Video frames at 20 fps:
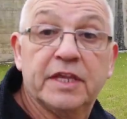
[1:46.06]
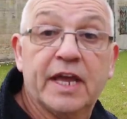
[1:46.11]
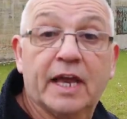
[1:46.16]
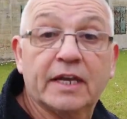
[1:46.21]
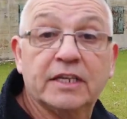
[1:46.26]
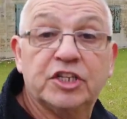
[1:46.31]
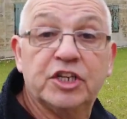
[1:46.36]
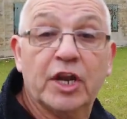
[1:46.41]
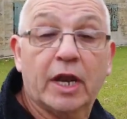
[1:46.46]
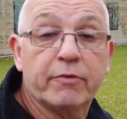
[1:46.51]
they
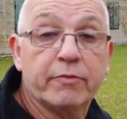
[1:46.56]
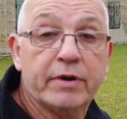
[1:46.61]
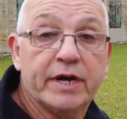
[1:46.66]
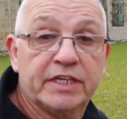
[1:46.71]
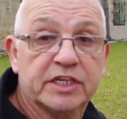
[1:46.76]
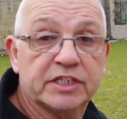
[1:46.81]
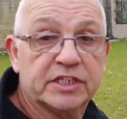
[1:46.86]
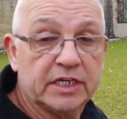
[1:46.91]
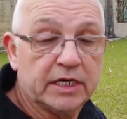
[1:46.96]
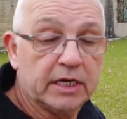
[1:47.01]
had
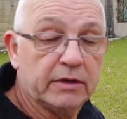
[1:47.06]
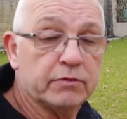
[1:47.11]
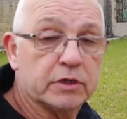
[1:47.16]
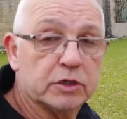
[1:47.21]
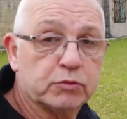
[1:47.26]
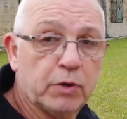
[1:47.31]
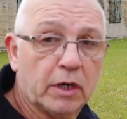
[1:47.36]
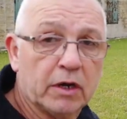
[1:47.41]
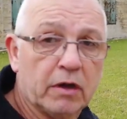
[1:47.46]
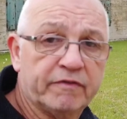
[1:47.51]
generators in here
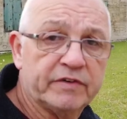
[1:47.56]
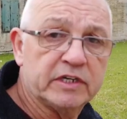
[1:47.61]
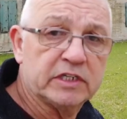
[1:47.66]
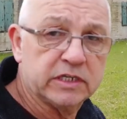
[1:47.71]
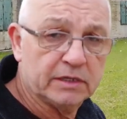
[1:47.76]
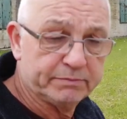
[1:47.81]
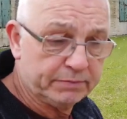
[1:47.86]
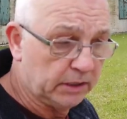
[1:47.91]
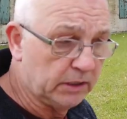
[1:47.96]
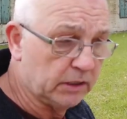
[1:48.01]
as well,
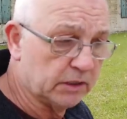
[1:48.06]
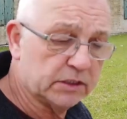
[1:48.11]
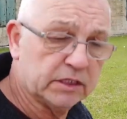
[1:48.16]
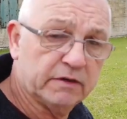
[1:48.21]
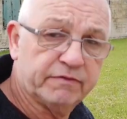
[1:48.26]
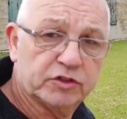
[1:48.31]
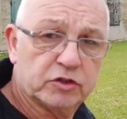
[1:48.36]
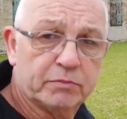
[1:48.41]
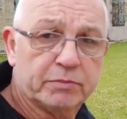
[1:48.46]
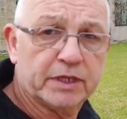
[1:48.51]
obviously, because
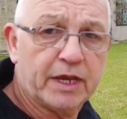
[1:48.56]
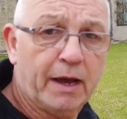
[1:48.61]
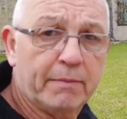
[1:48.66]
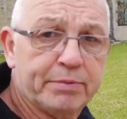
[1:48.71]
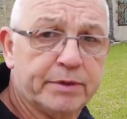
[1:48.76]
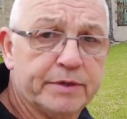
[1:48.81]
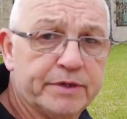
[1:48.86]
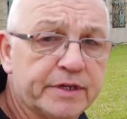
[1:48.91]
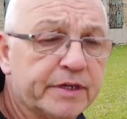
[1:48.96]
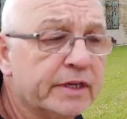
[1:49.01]
if something
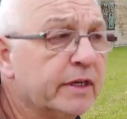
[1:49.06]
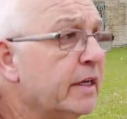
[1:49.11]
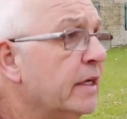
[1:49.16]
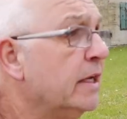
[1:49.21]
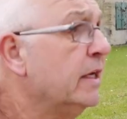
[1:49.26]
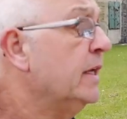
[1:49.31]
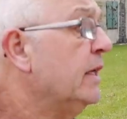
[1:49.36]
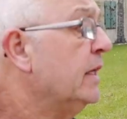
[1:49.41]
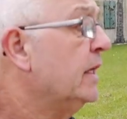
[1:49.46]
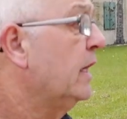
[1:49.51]
happened,
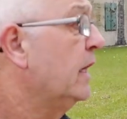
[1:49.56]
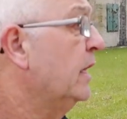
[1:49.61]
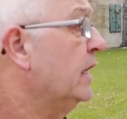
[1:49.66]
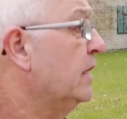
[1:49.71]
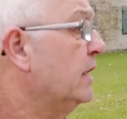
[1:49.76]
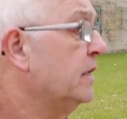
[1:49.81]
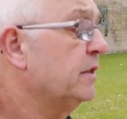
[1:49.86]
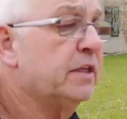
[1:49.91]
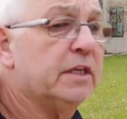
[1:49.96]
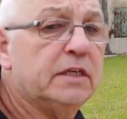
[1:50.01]

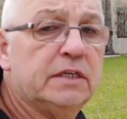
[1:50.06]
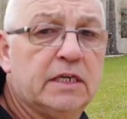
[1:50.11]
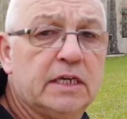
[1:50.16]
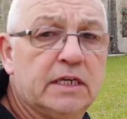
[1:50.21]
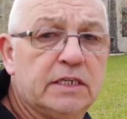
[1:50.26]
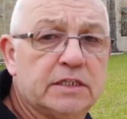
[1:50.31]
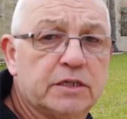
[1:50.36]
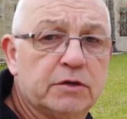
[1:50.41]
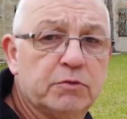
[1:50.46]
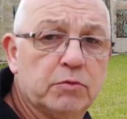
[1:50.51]
uh, they'd
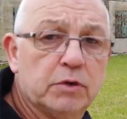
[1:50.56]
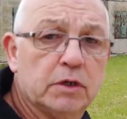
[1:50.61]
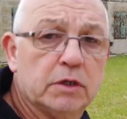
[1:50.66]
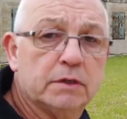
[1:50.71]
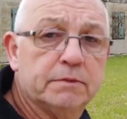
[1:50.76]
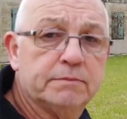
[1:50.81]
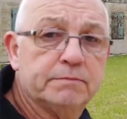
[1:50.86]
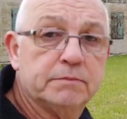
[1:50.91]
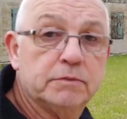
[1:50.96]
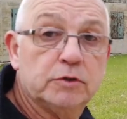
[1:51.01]
need to
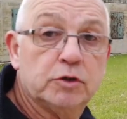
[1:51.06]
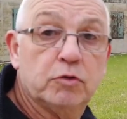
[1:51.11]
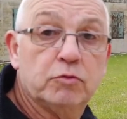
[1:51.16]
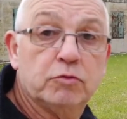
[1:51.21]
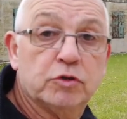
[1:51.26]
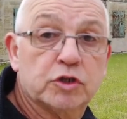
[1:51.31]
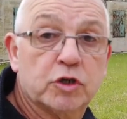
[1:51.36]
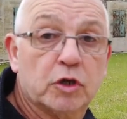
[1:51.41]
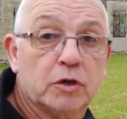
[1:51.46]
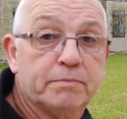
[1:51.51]
um,
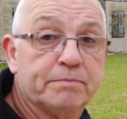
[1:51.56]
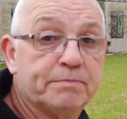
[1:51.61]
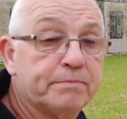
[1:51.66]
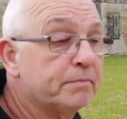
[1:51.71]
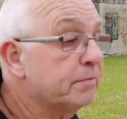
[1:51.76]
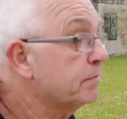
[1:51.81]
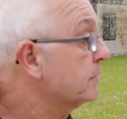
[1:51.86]
use um,